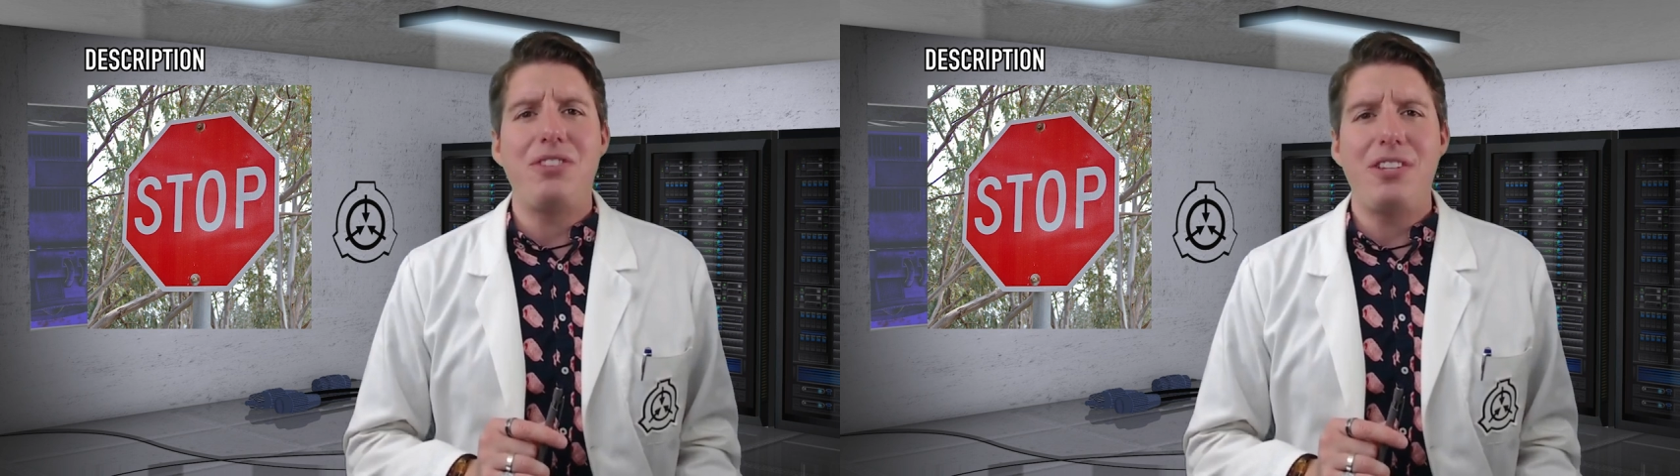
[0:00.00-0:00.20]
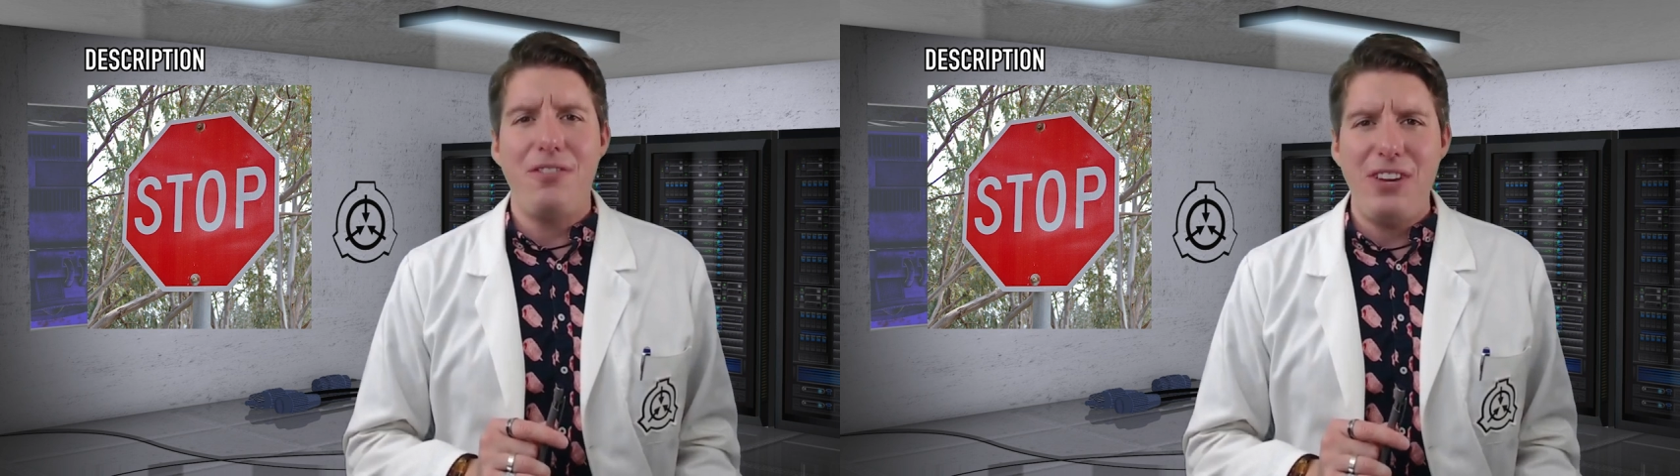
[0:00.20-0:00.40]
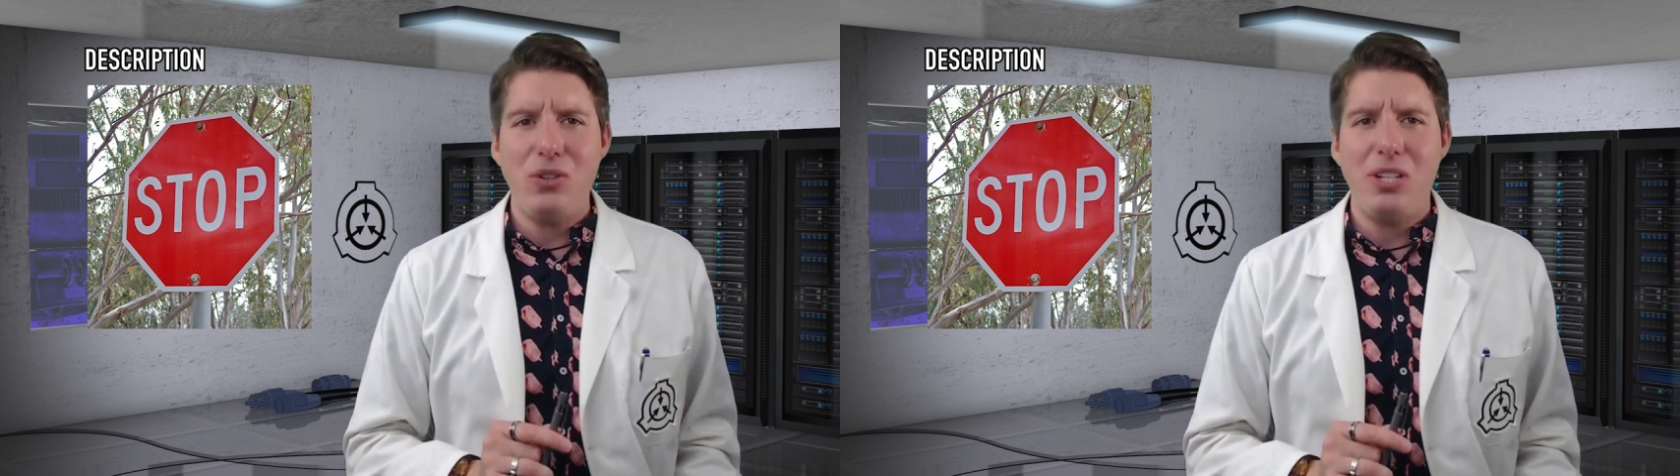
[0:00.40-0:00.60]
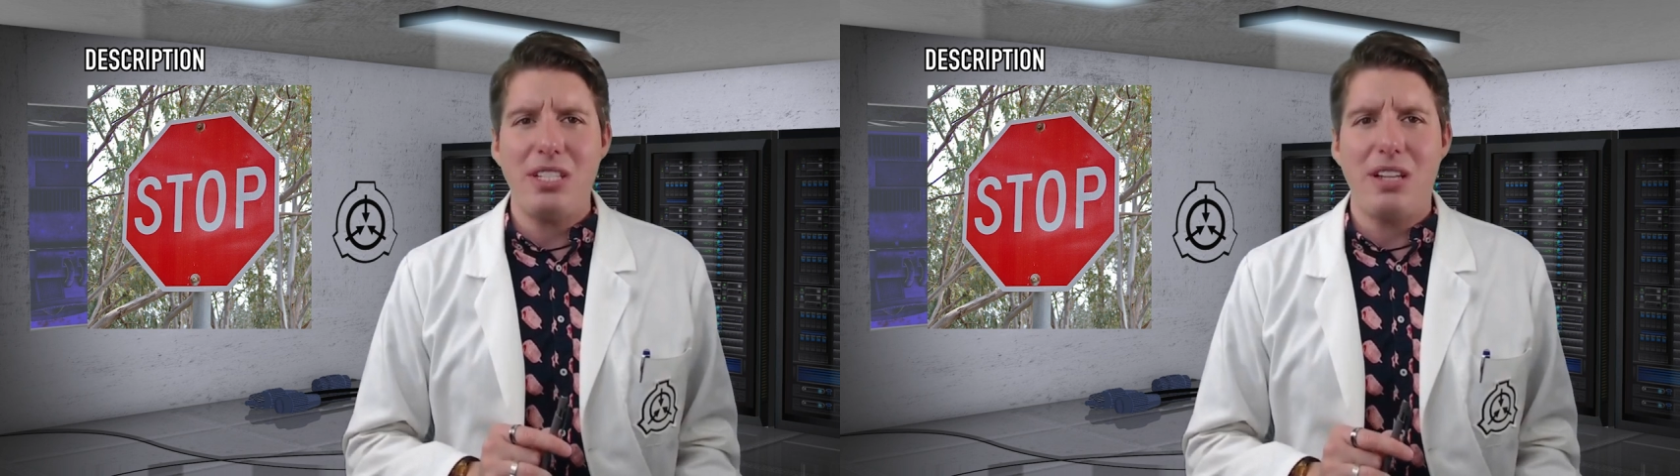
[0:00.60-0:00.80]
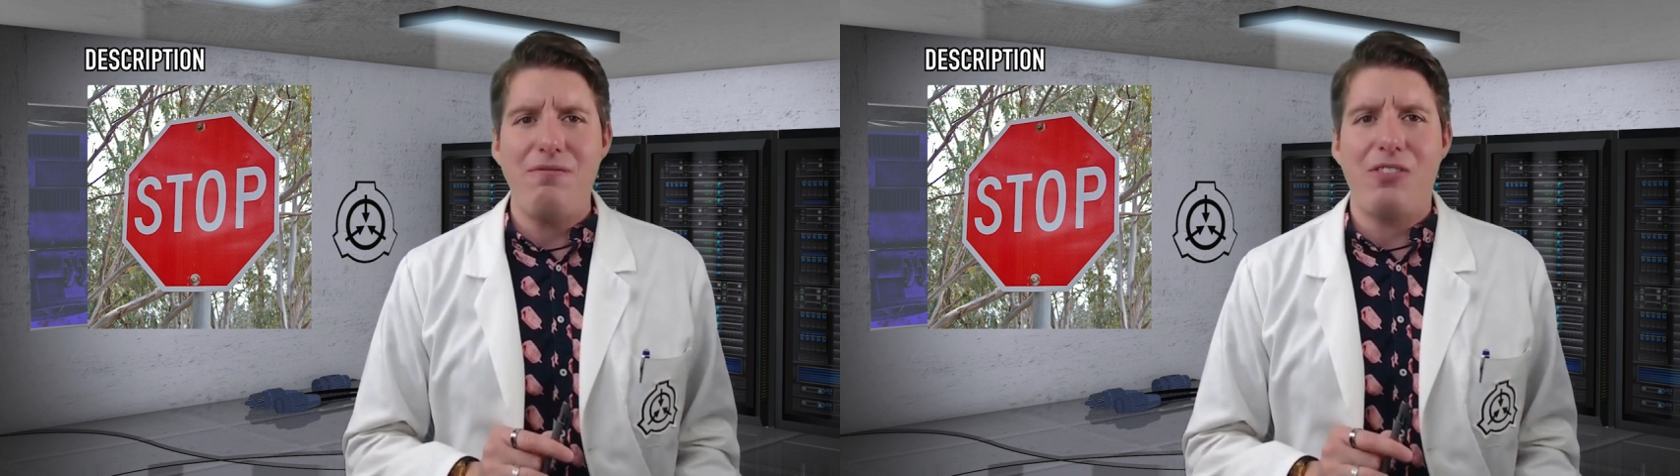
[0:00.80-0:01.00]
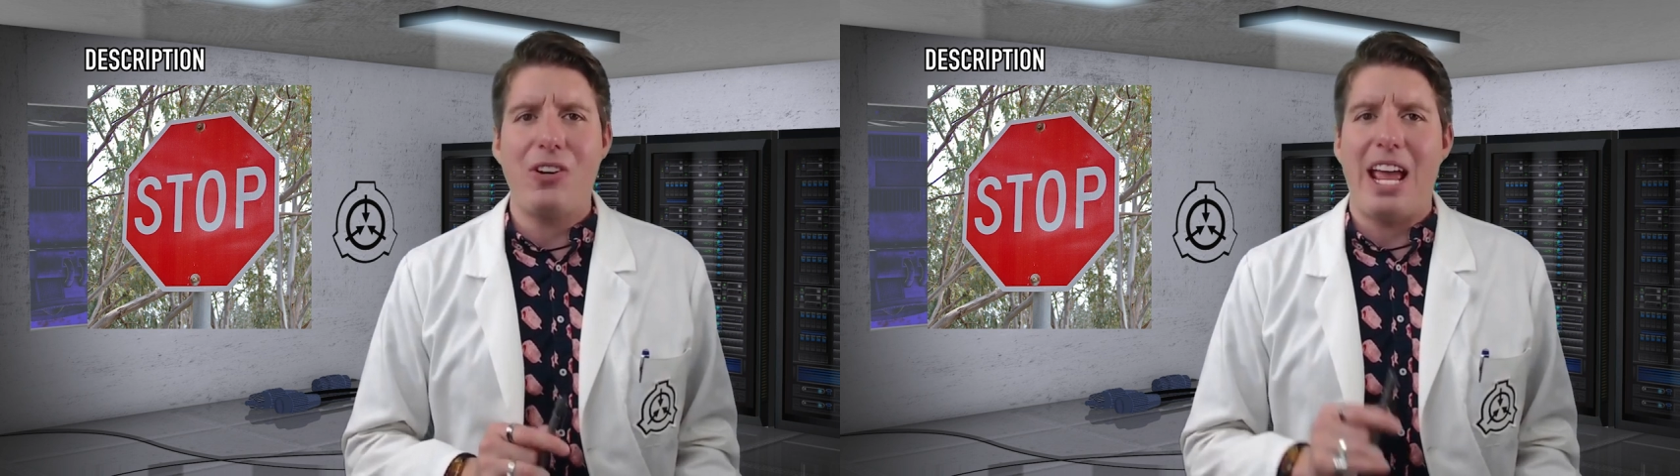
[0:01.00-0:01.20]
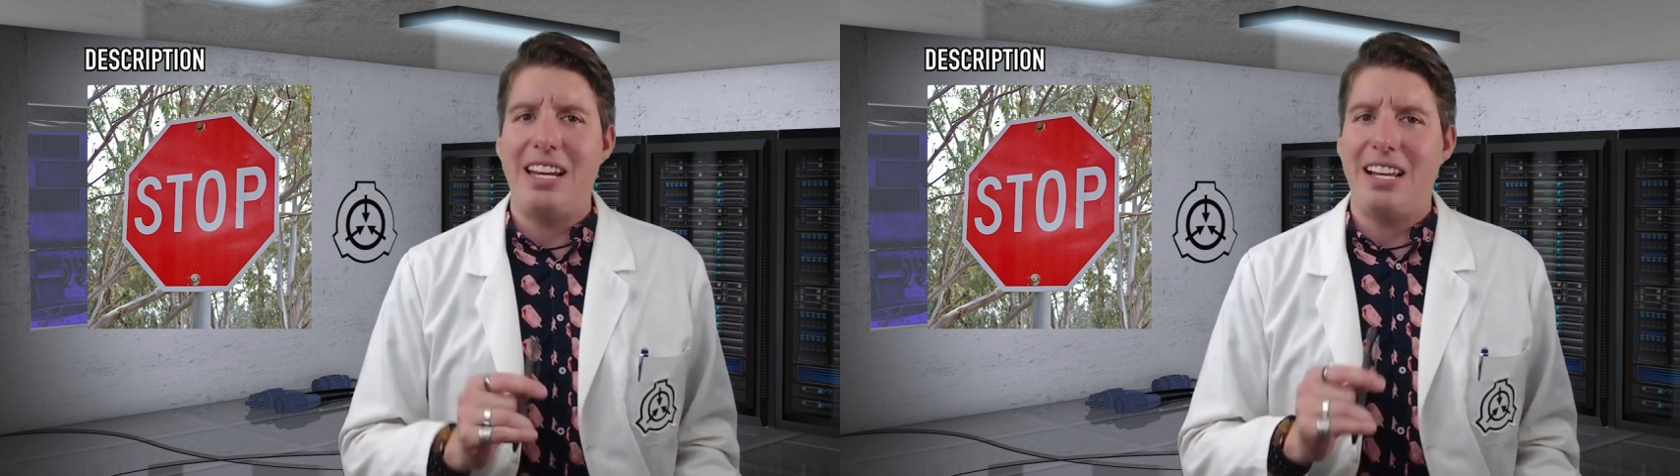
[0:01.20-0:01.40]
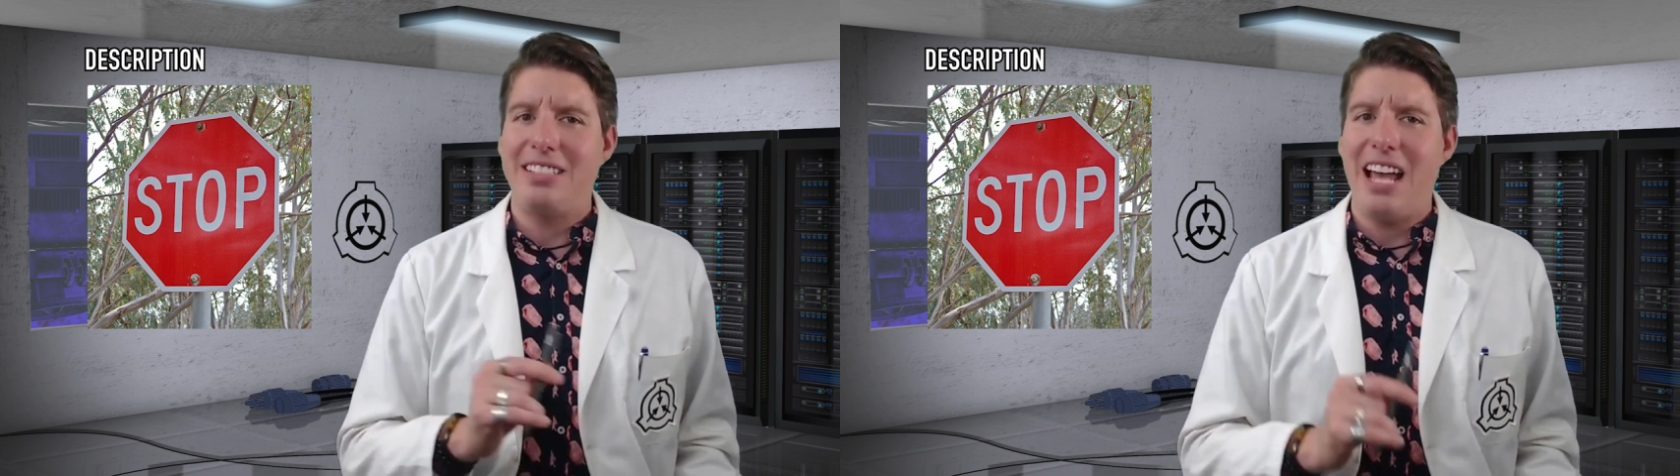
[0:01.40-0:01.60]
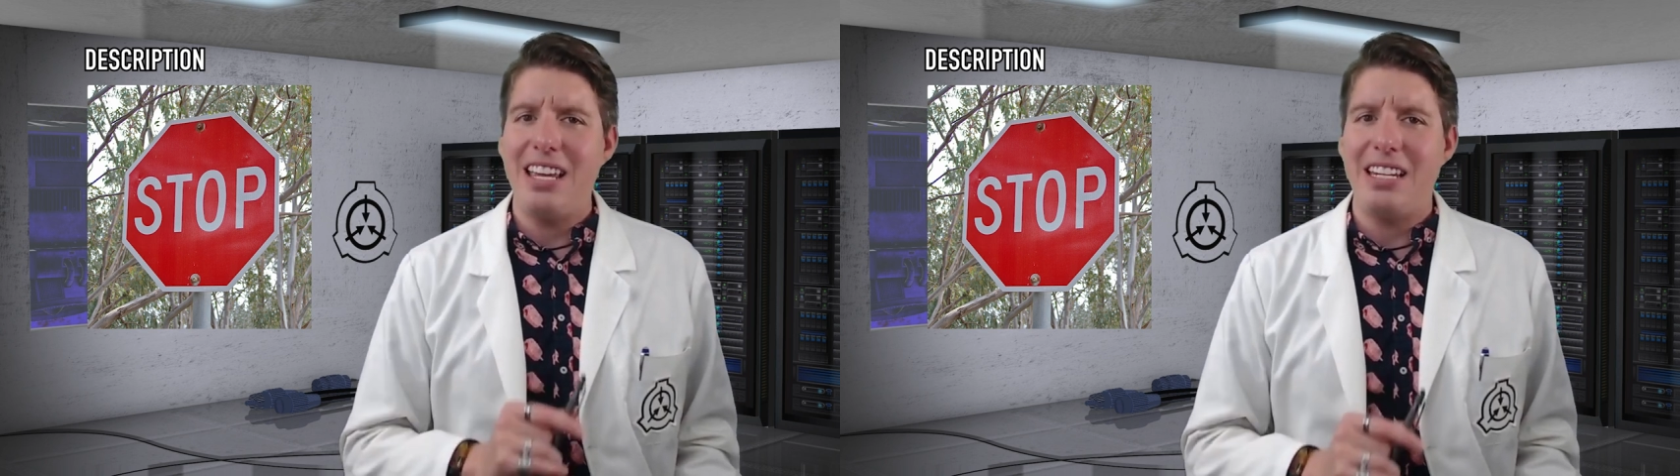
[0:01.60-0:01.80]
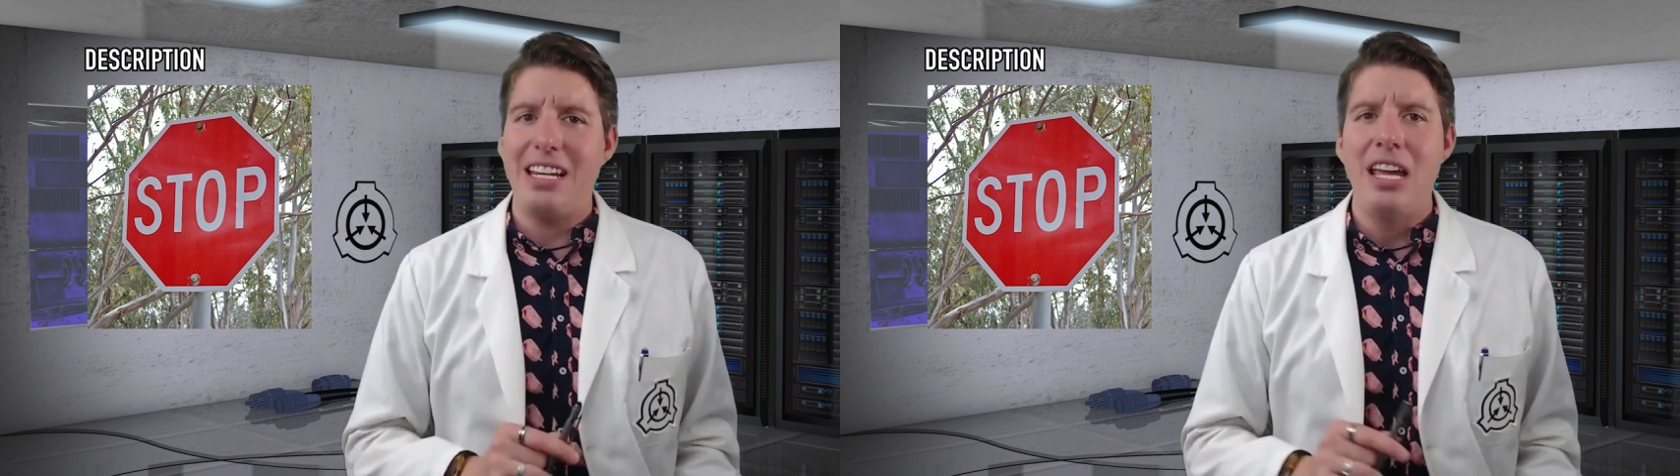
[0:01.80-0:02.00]
severe discomfort and
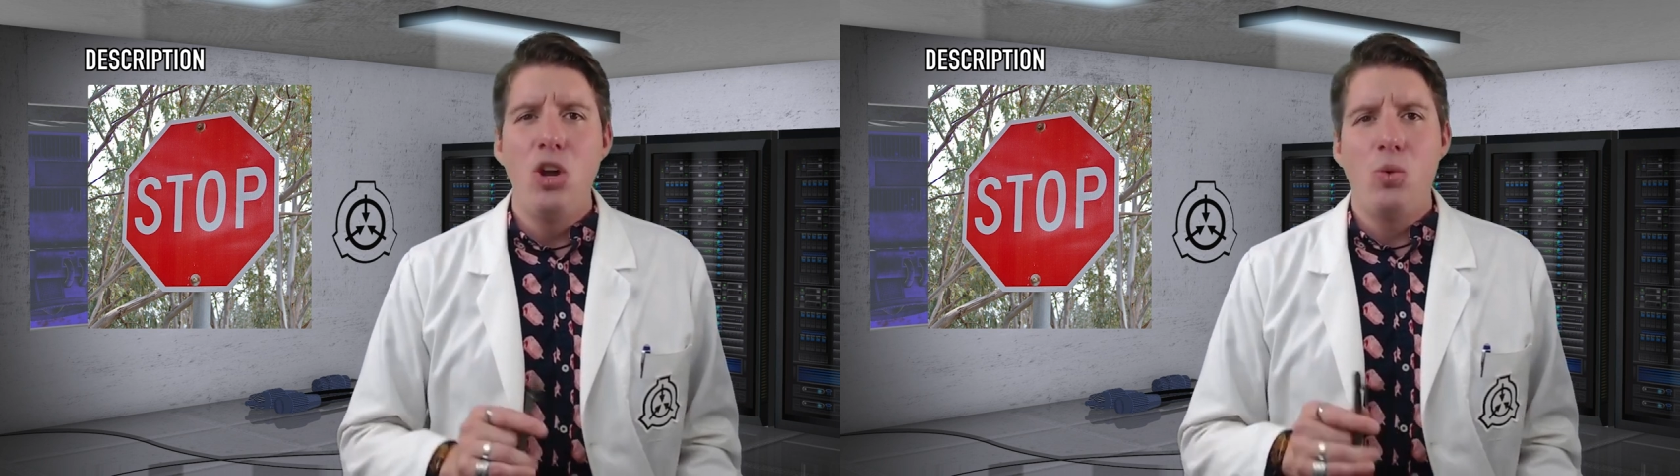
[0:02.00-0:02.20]
anxiety